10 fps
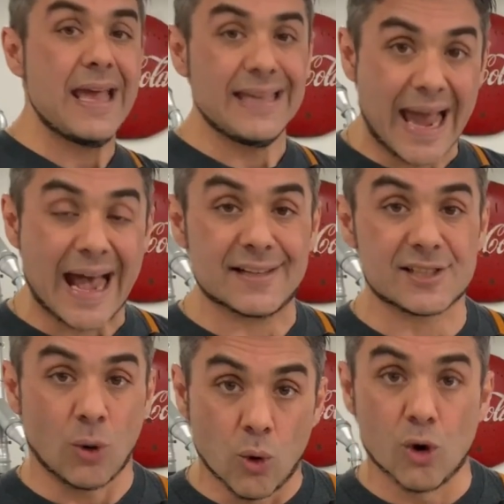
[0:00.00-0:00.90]
gas,
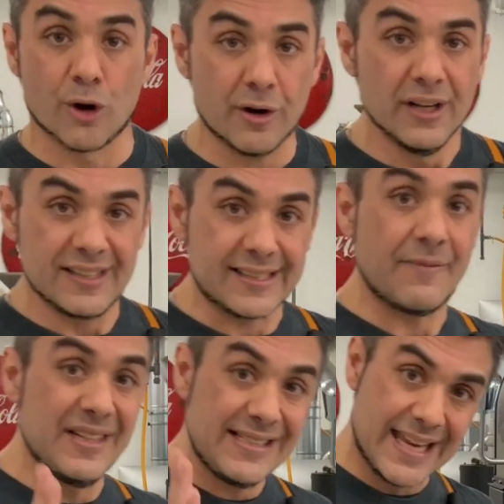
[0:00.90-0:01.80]
or
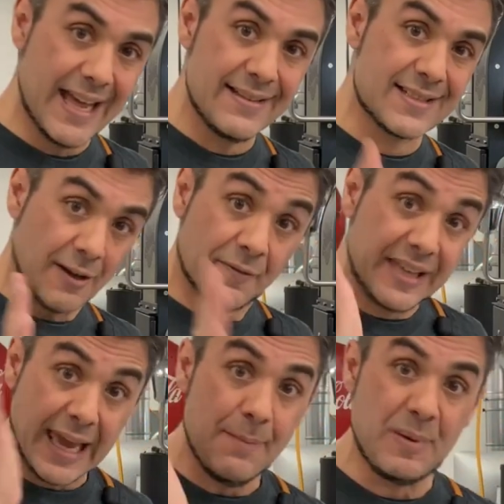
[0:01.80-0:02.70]
7/10 of a
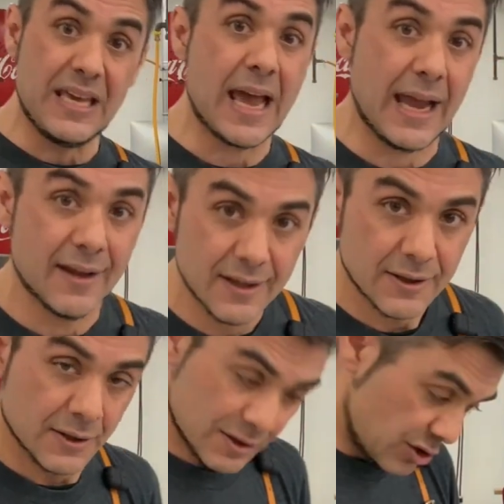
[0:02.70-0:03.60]
kPa.
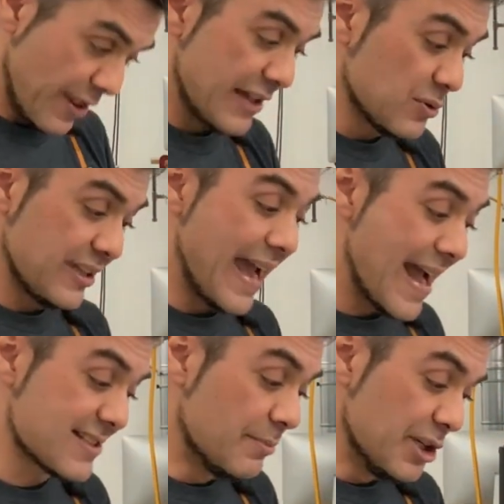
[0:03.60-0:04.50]
So that's what
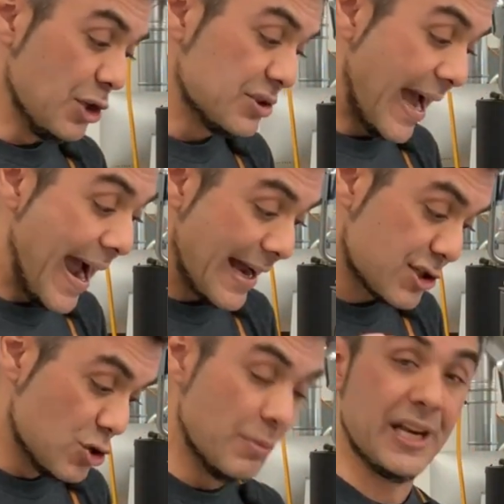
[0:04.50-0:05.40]
gas I'm going to use at
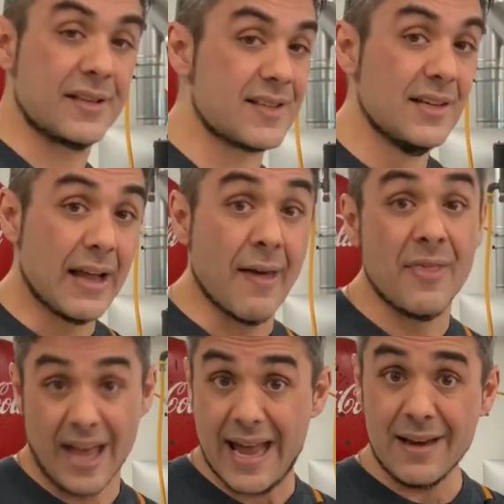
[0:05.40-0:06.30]
2 minutes. And
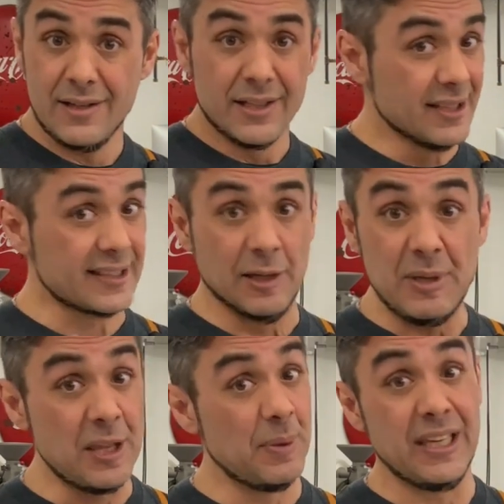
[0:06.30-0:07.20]
that is going to be
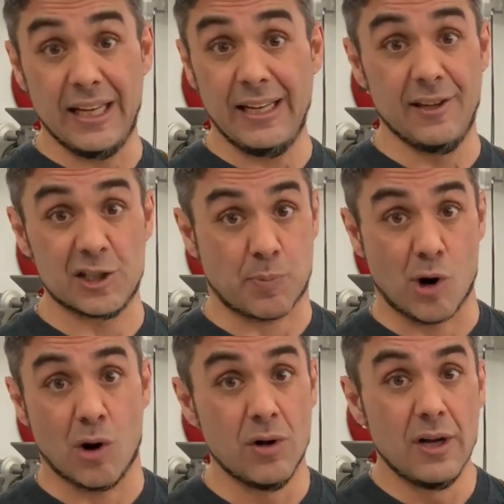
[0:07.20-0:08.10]
the beginning of this
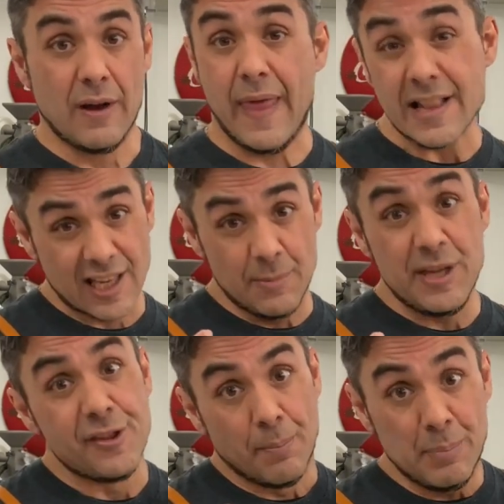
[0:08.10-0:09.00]
pro. And that's going to be
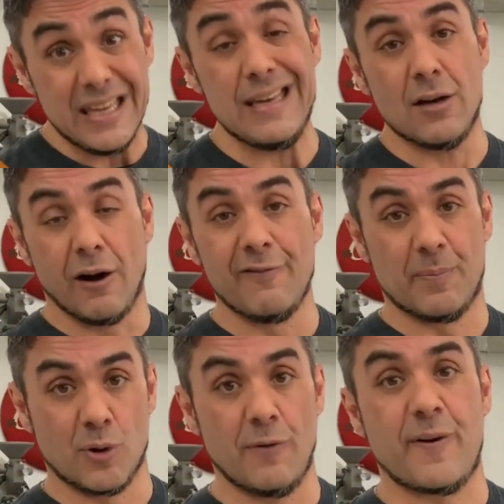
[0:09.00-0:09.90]
the meat of the
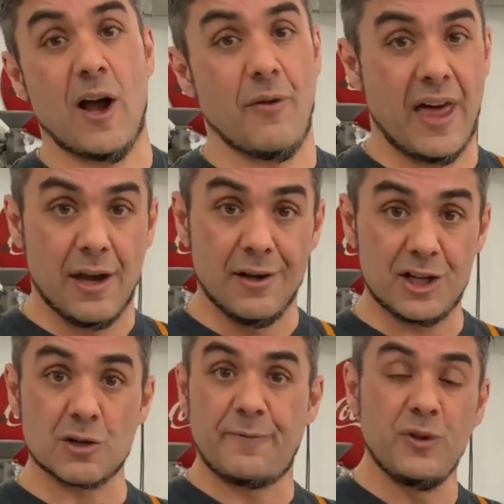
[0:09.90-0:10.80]
profile. That
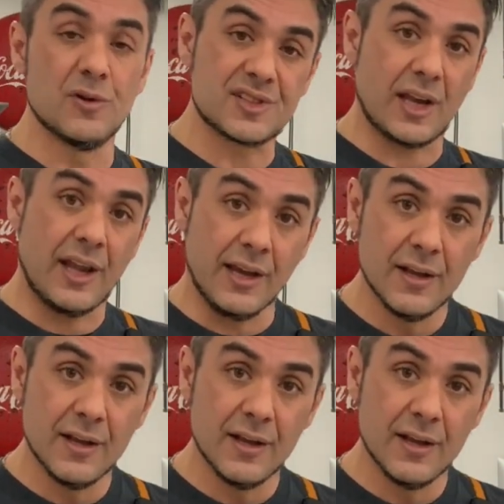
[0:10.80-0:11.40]
initial fuel setting,